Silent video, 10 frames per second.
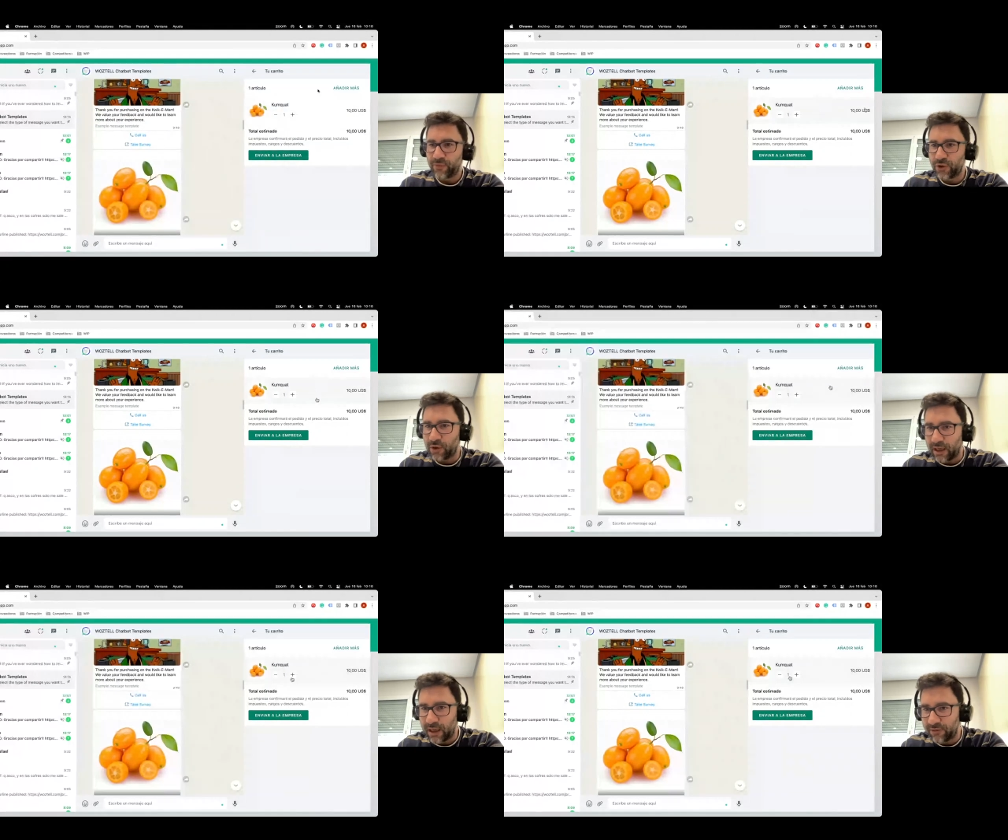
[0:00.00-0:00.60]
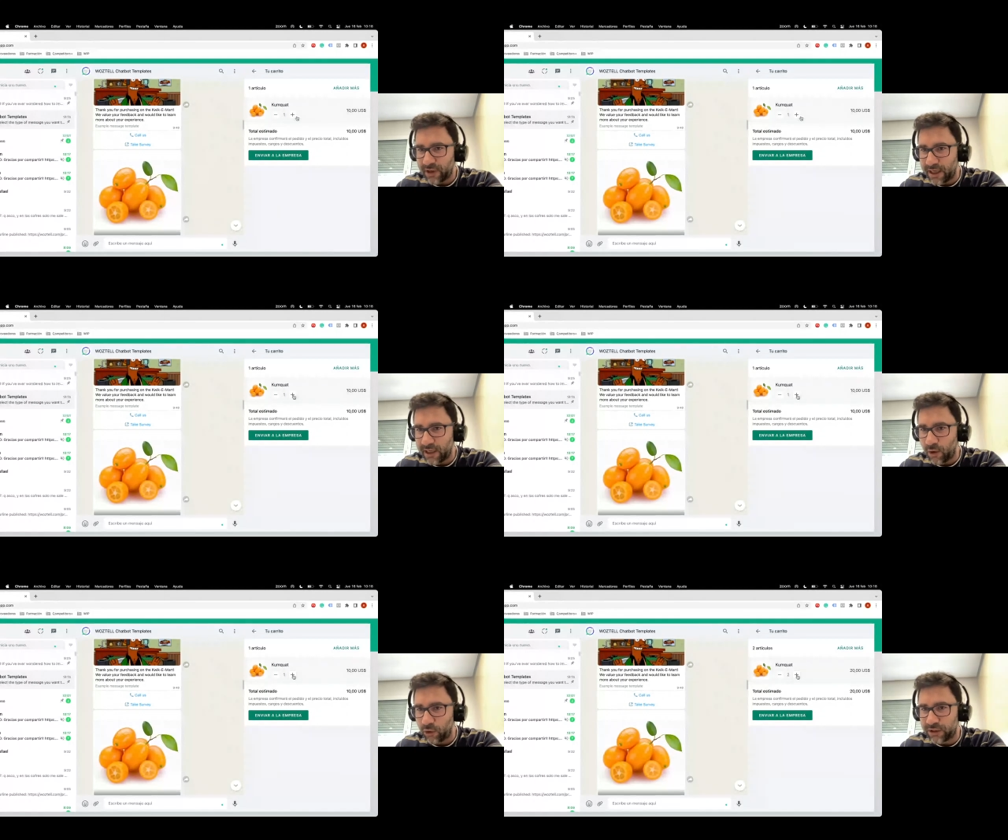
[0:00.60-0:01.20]
you can have
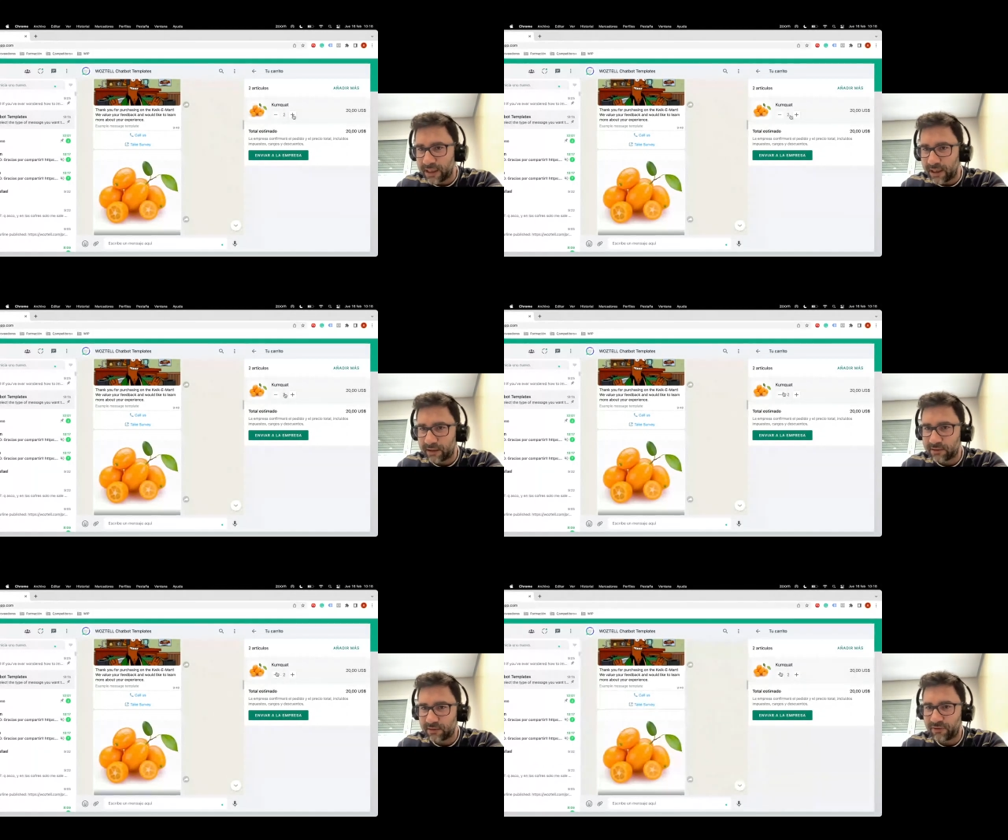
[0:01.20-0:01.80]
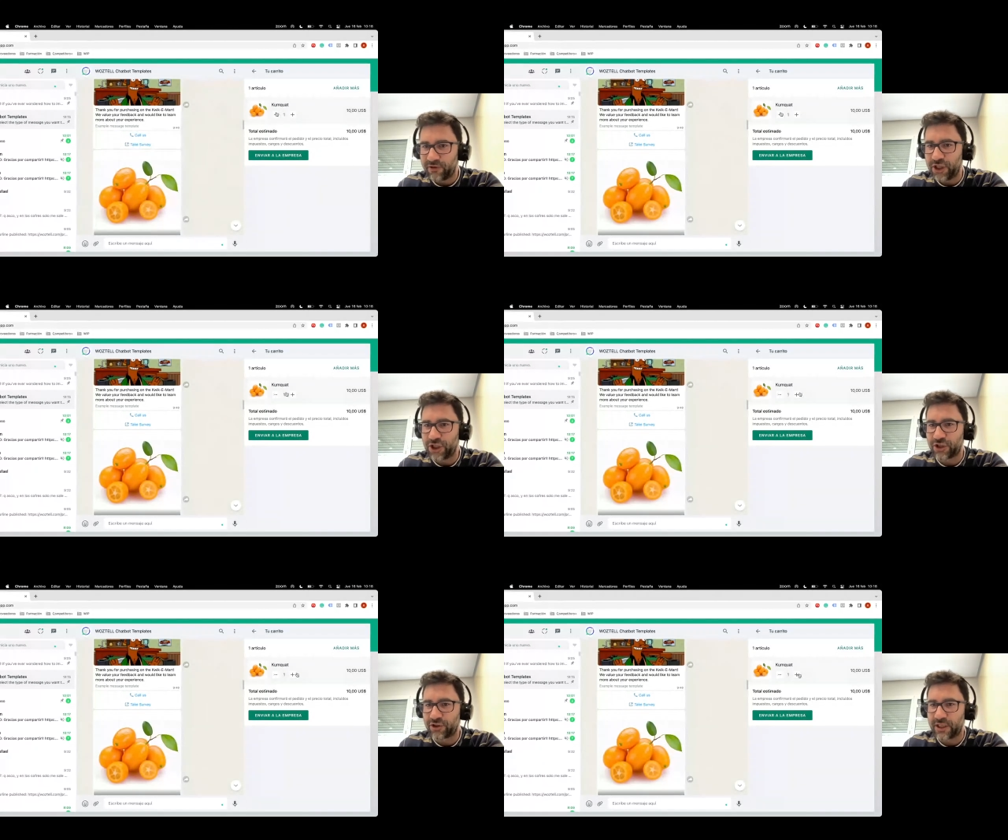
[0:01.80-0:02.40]
all the cart
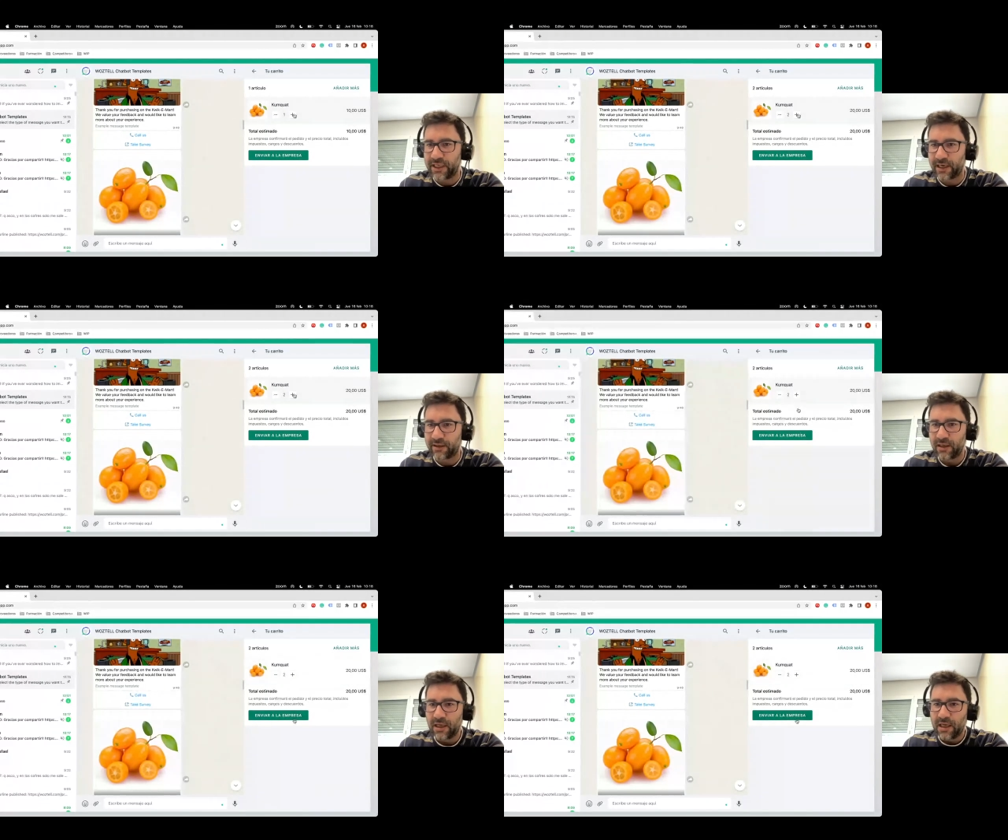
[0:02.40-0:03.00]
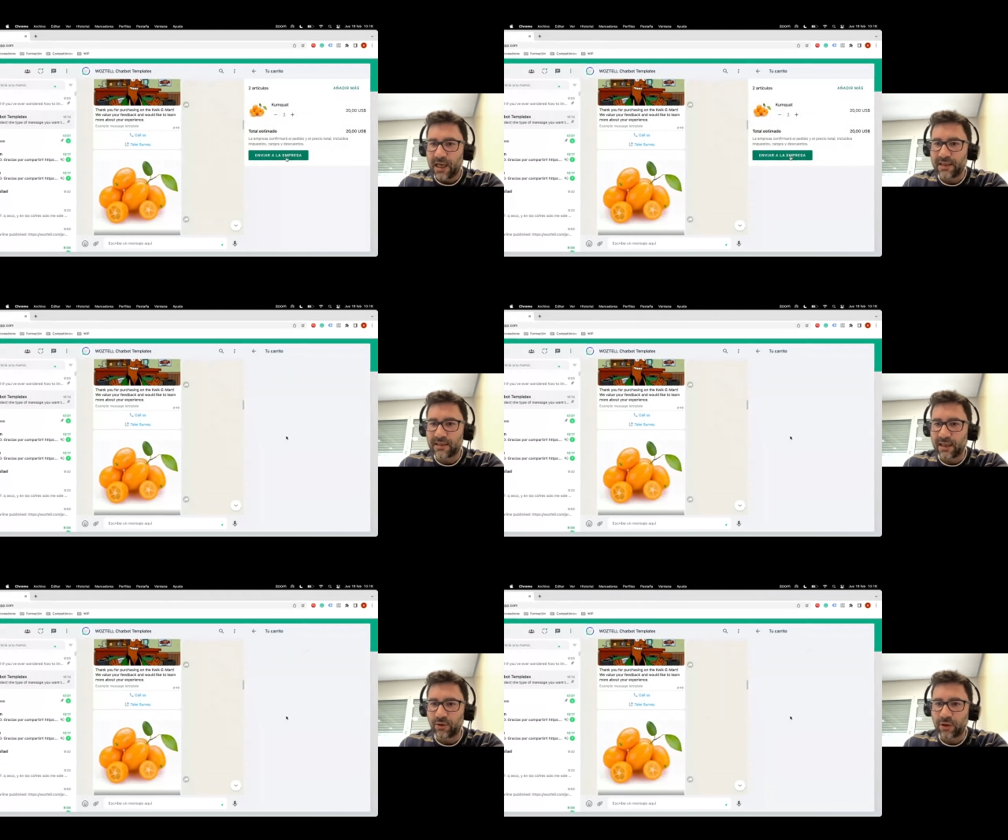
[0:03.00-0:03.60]
finished here and
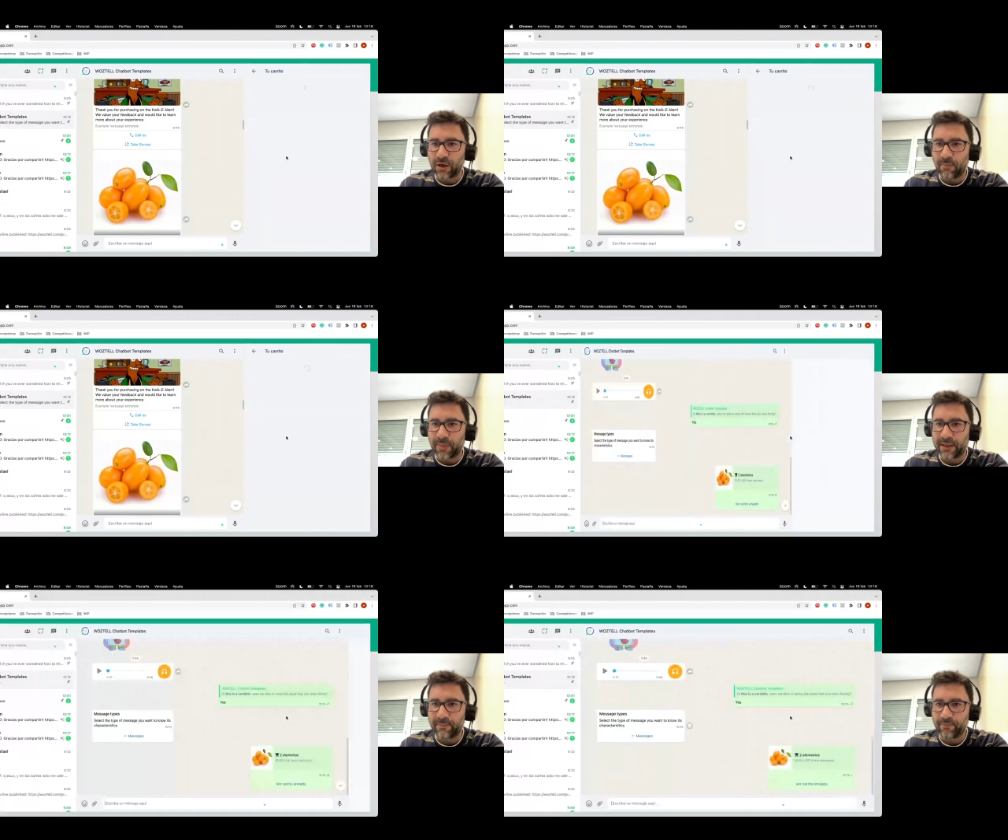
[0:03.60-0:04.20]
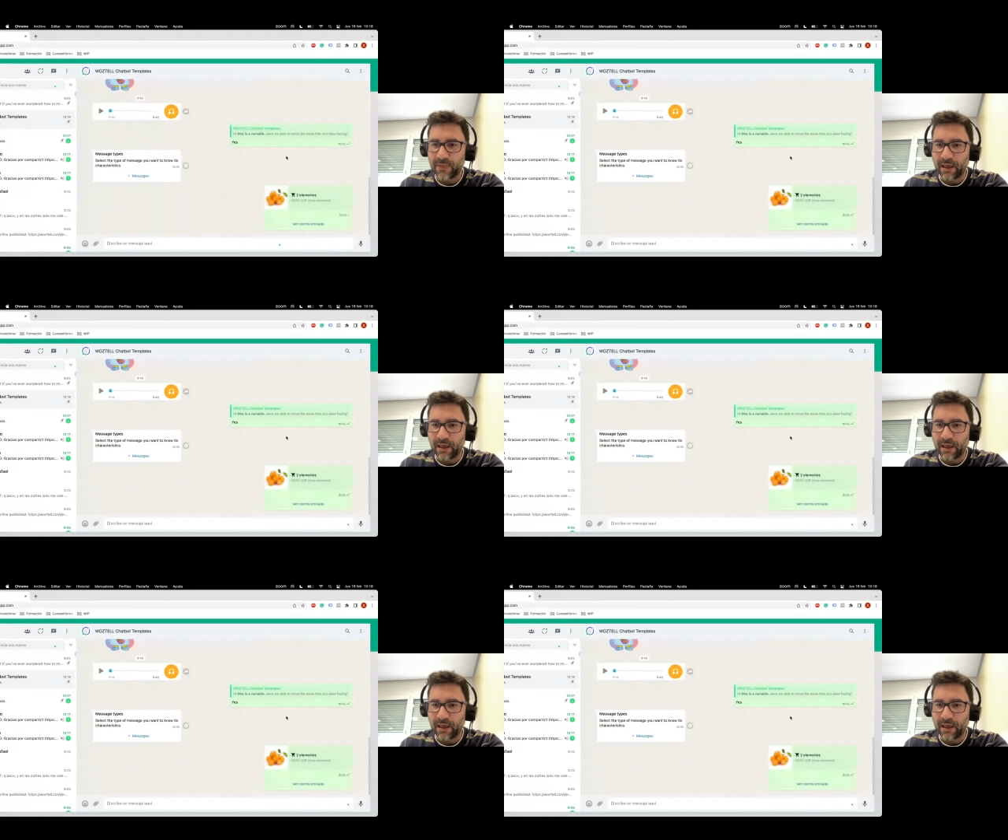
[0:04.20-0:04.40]
sent to the company,